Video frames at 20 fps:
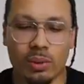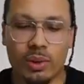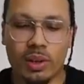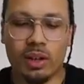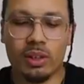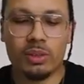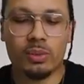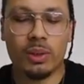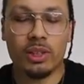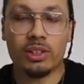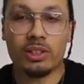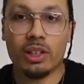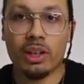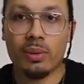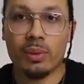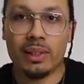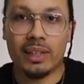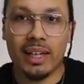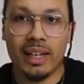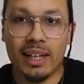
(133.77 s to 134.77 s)
So we always want to
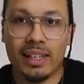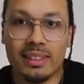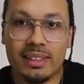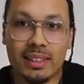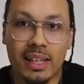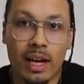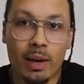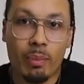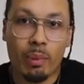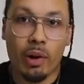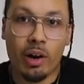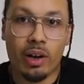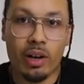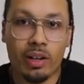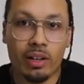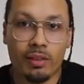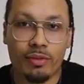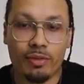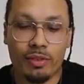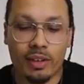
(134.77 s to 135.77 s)
start with the inside part
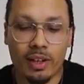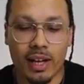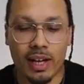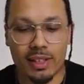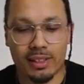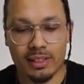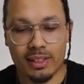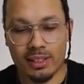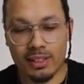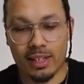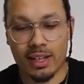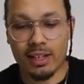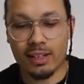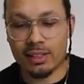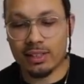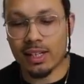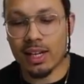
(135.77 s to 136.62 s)
of the foot as the tuck